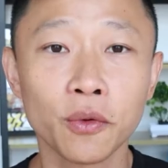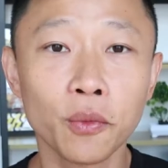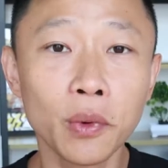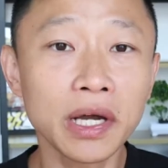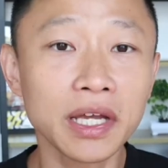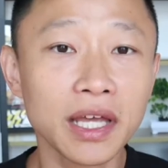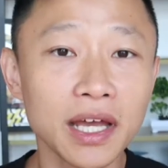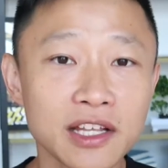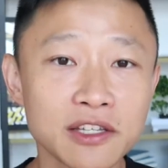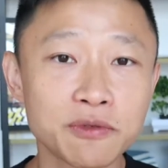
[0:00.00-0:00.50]

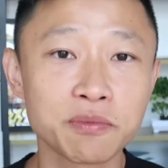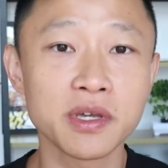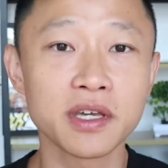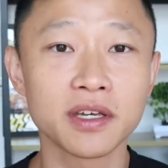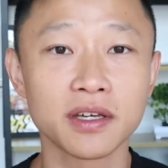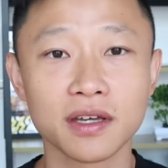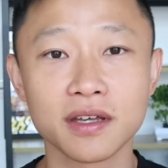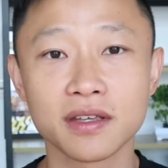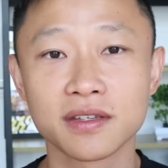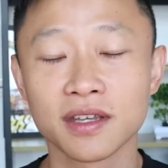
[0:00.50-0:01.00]
What gets
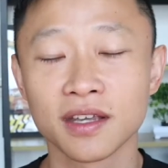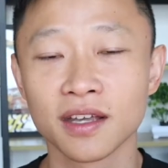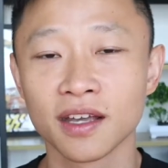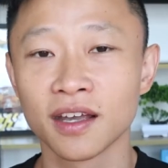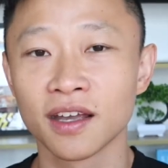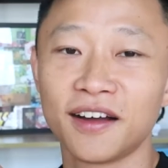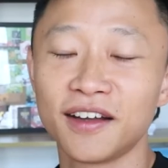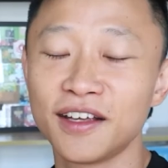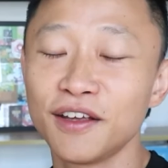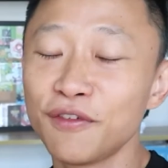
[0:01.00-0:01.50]
me is,
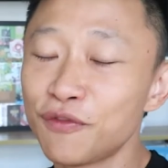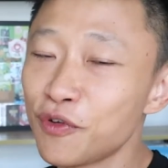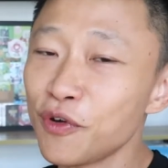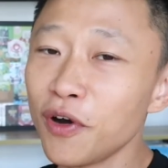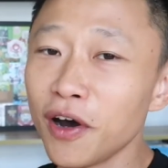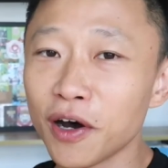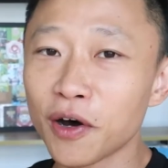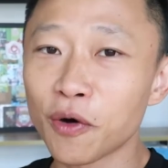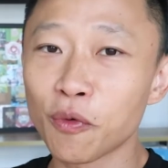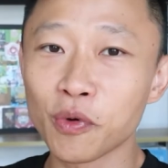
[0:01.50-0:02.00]
if
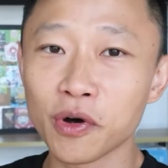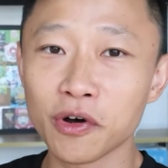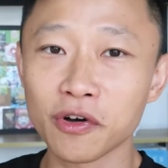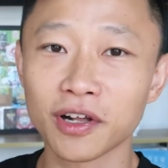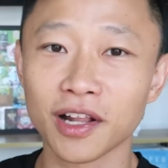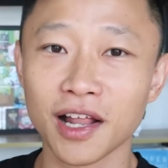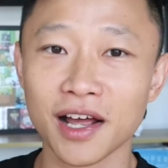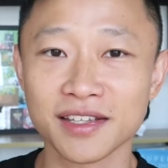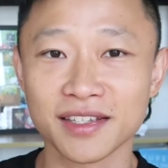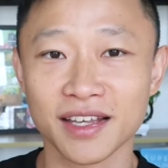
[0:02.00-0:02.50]
you are a
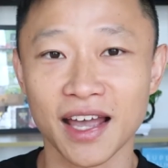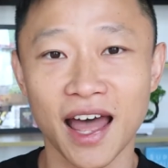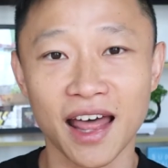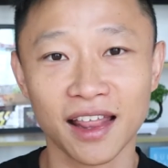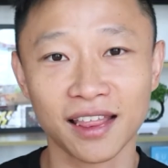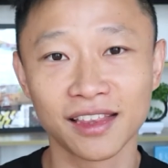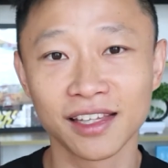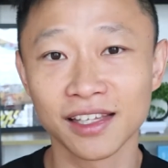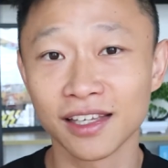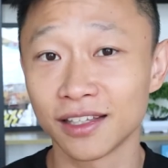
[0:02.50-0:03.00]
world-class
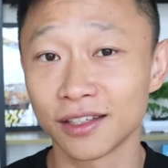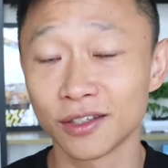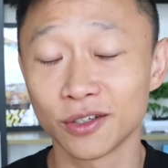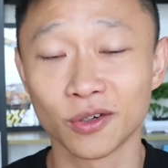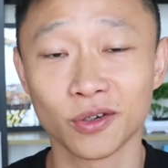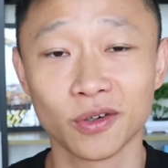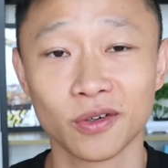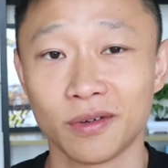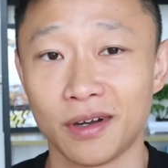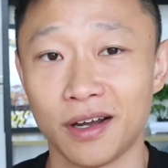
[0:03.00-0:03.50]
athlete,
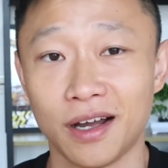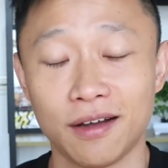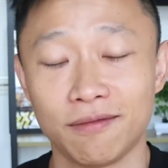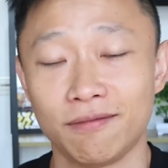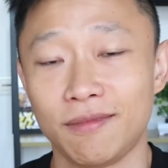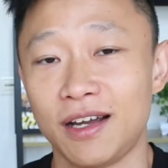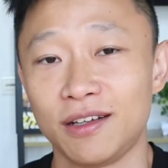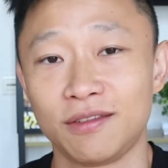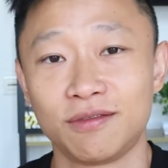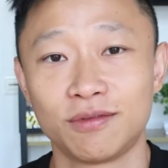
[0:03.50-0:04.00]

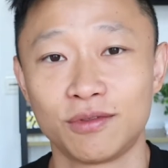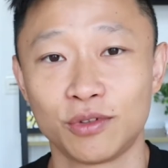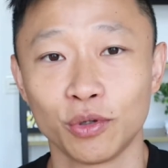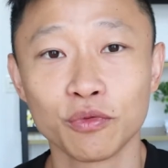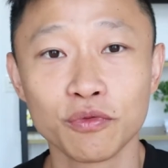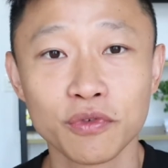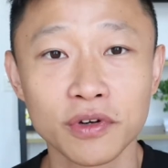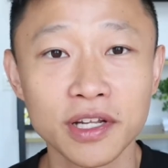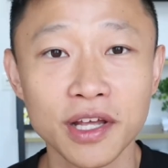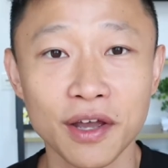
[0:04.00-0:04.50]
I
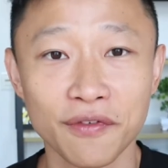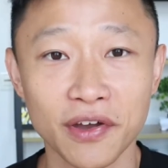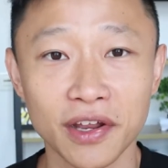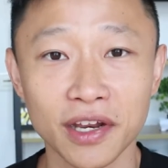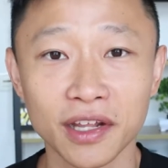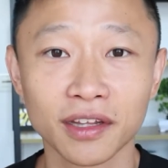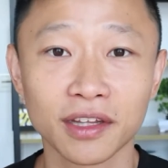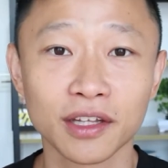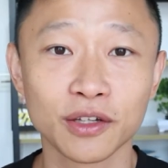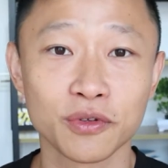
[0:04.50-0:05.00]
don't really have
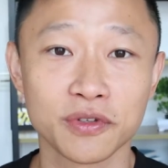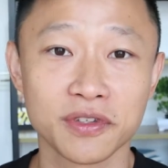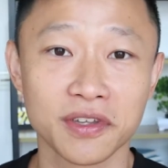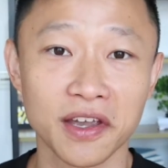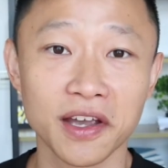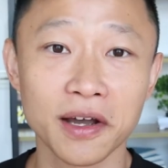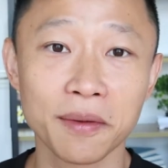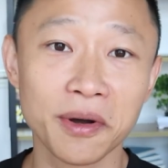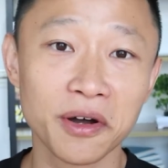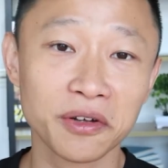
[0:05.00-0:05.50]
anything to
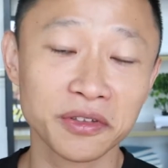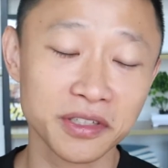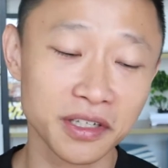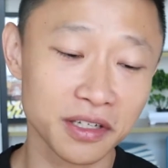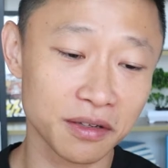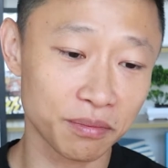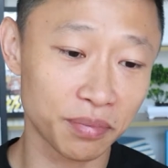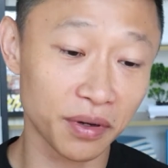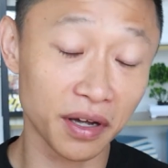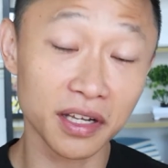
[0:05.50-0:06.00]
say about
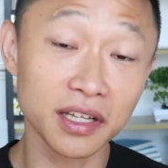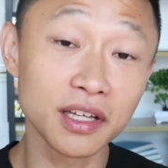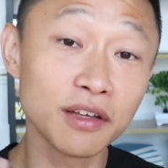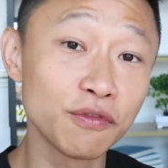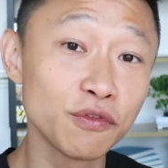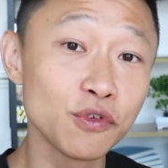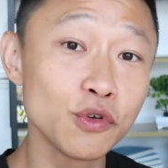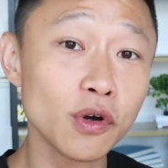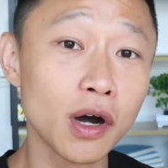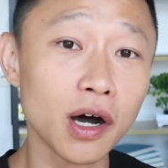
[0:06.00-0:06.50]
it, but
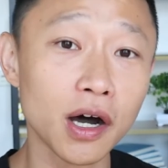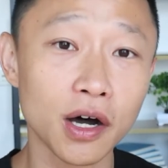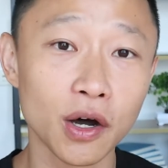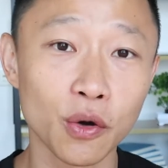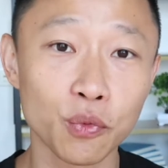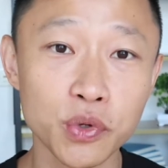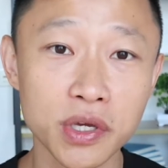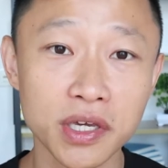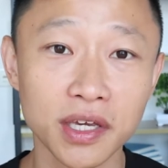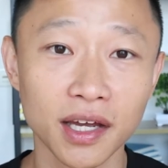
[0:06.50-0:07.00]
if you are
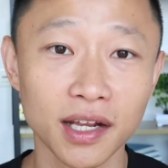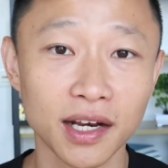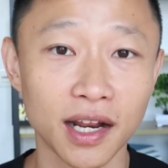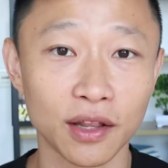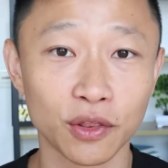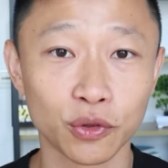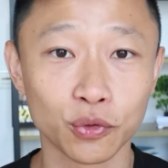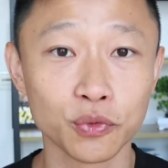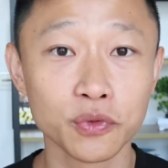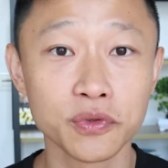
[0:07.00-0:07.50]
a weekend
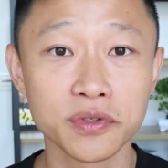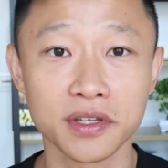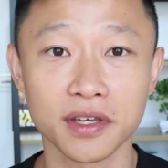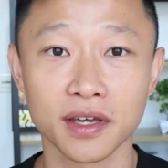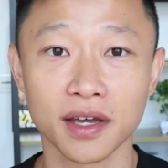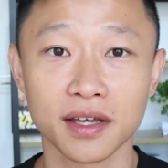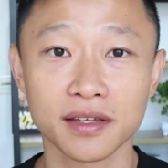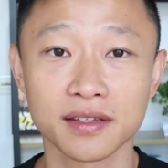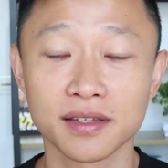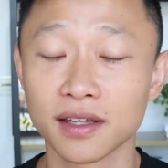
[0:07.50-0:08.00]

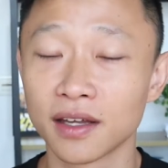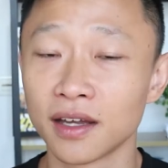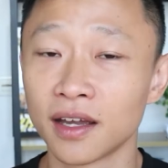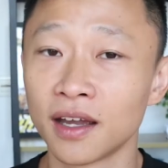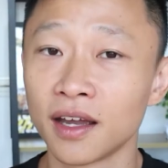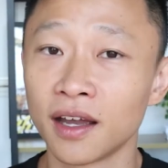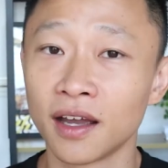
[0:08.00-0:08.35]
enthusiast,